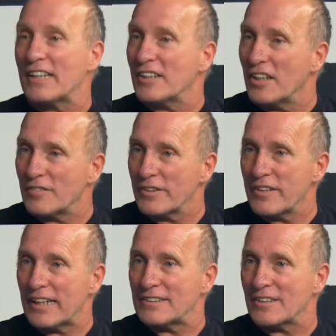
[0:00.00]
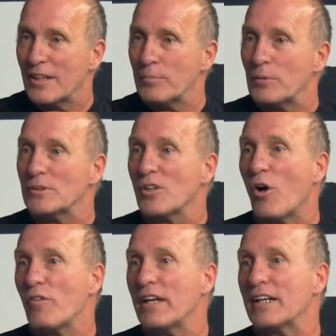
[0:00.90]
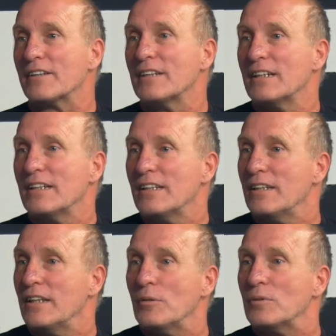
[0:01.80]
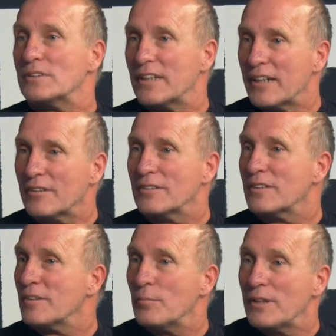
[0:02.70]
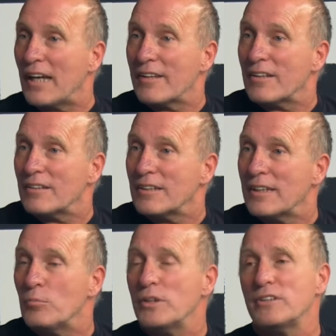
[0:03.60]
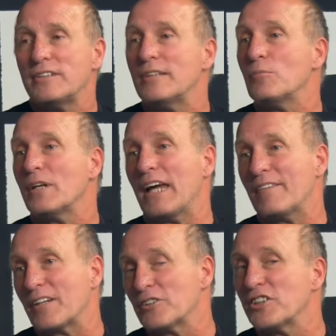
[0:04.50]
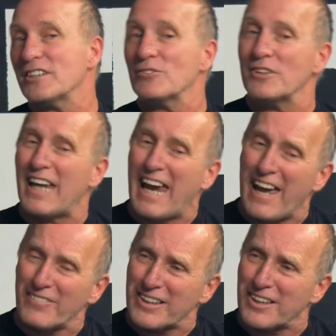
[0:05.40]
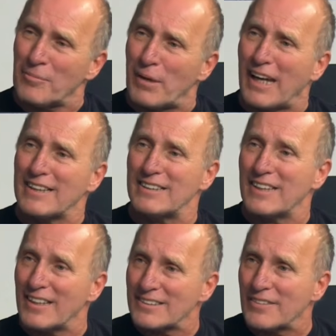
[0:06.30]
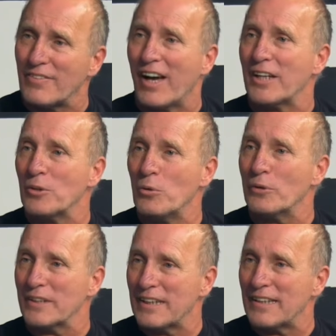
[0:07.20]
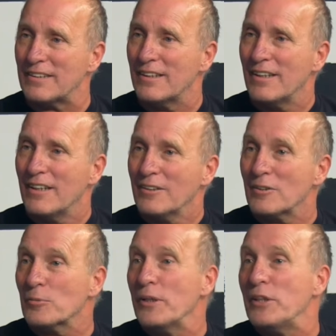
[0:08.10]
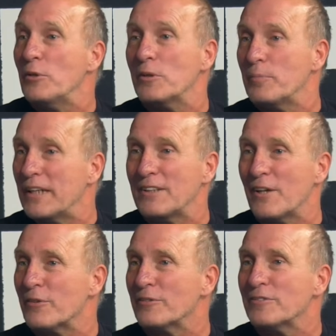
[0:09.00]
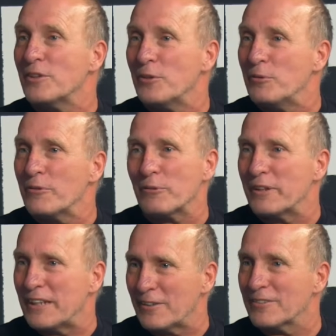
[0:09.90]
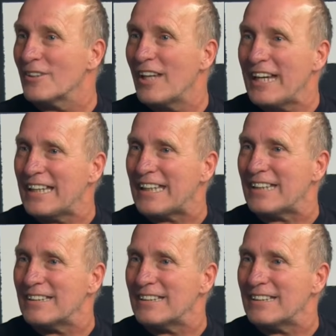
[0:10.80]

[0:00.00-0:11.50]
to cover things up. It was all there. It was there complete. I thought, and we didn't want to have our children to have to come back and testify in court again, because we knew it would be another 2 or 3 year delay again.